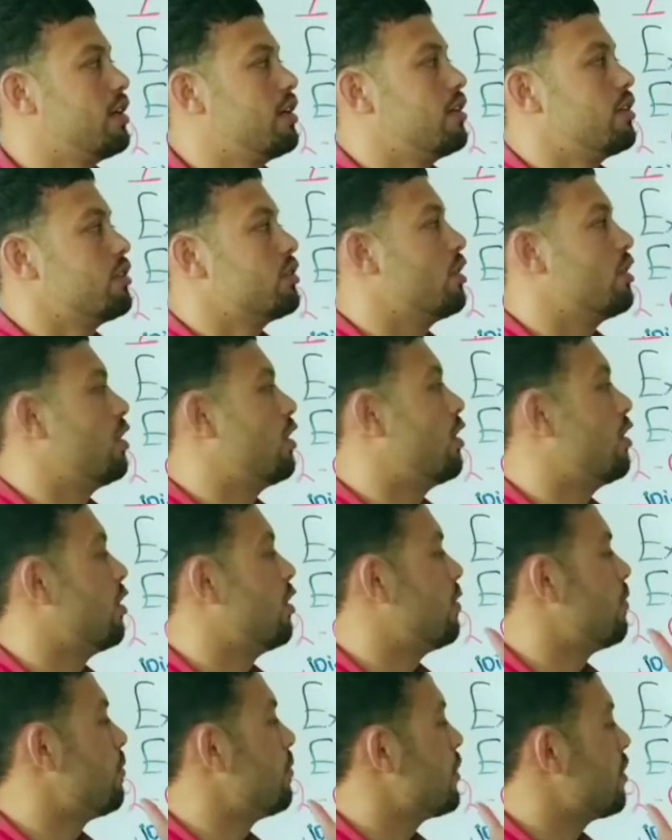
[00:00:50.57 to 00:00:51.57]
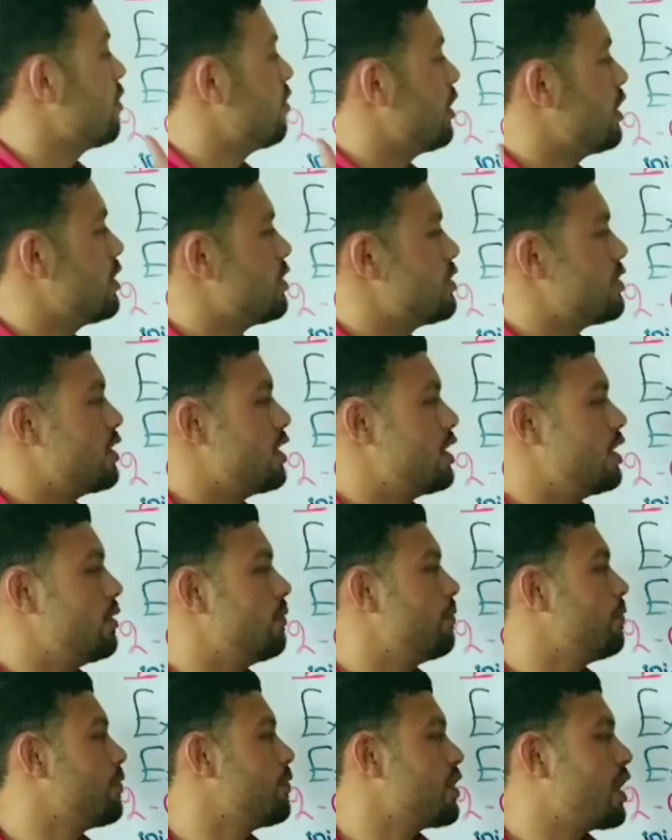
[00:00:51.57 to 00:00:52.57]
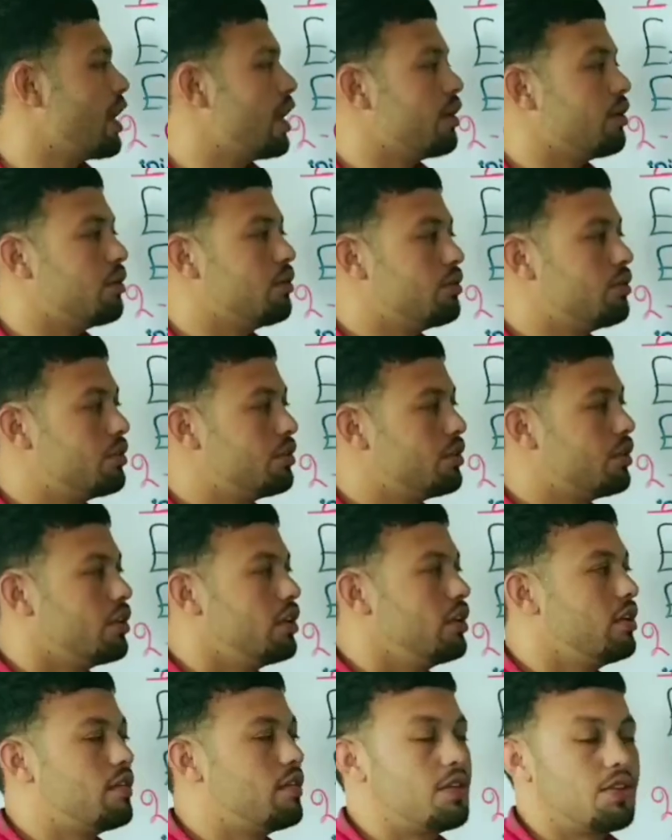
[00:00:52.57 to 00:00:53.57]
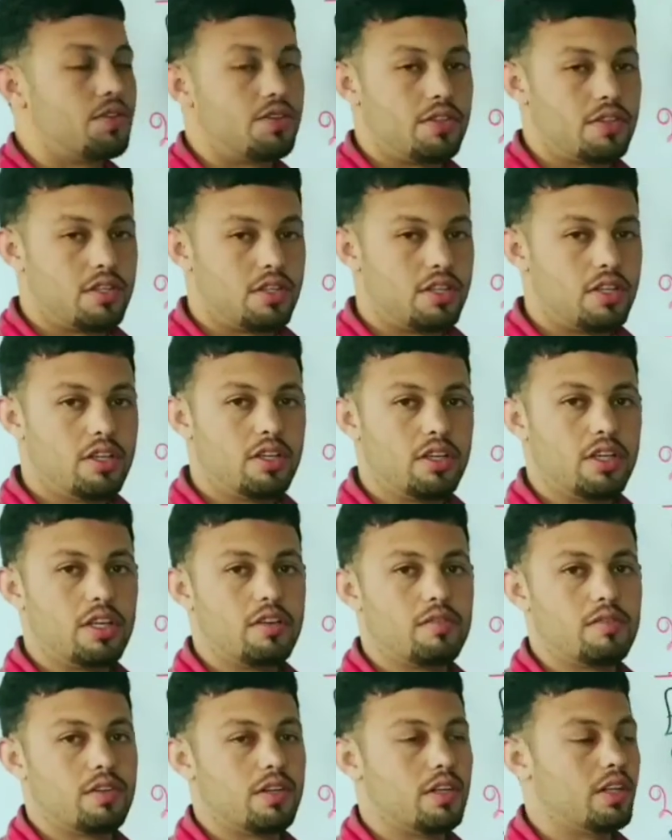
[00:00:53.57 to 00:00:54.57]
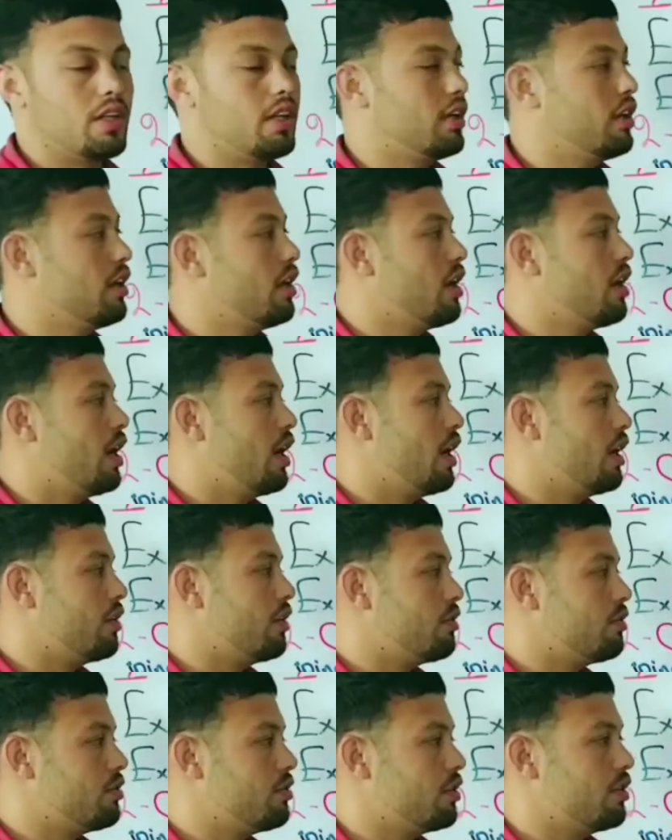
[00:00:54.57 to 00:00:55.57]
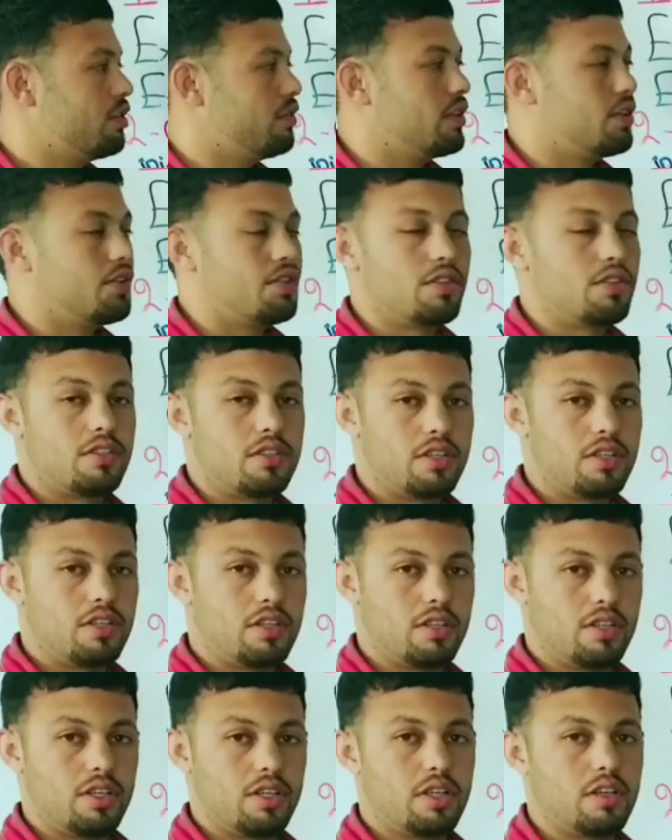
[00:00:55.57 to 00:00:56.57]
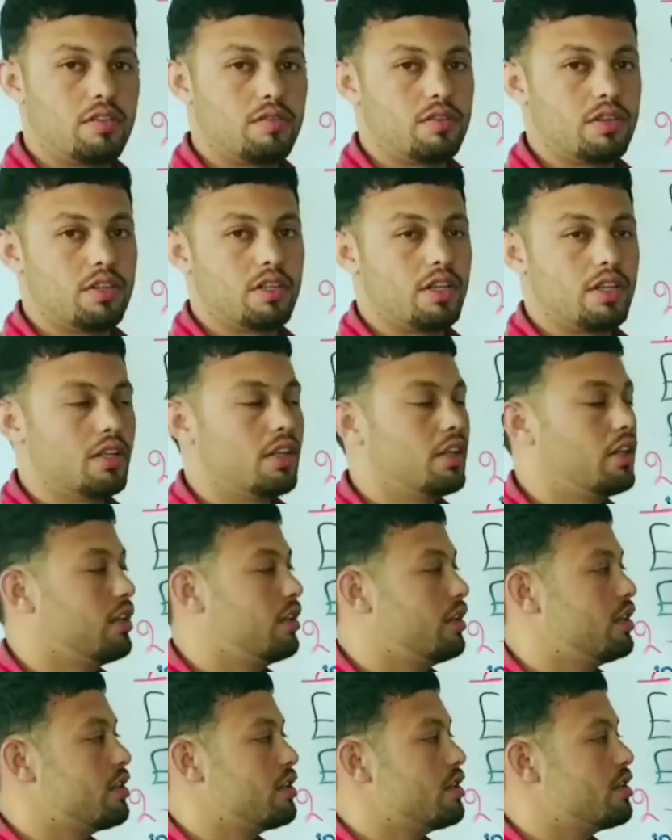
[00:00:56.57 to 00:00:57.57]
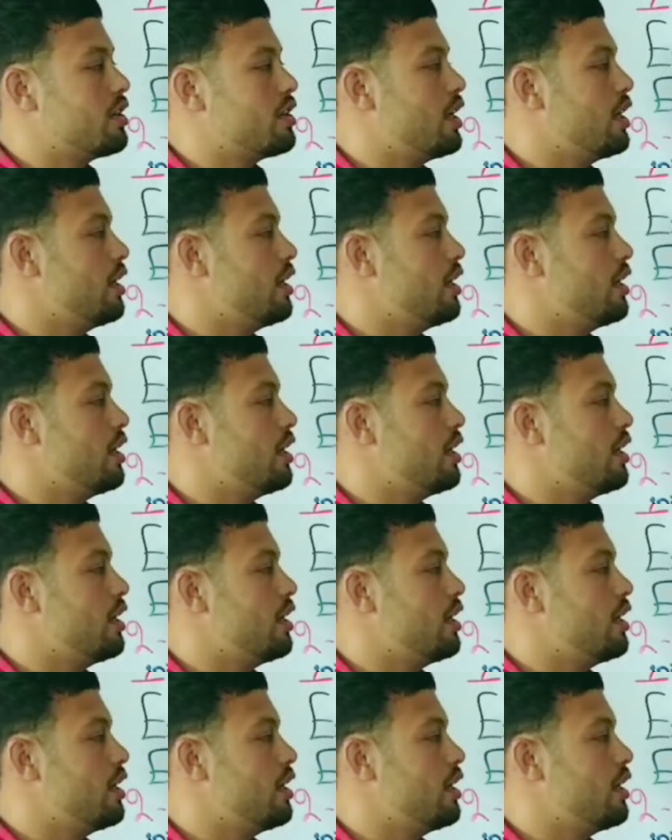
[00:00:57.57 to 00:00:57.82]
So, if I say, I go to university every day. I go to university every day. This is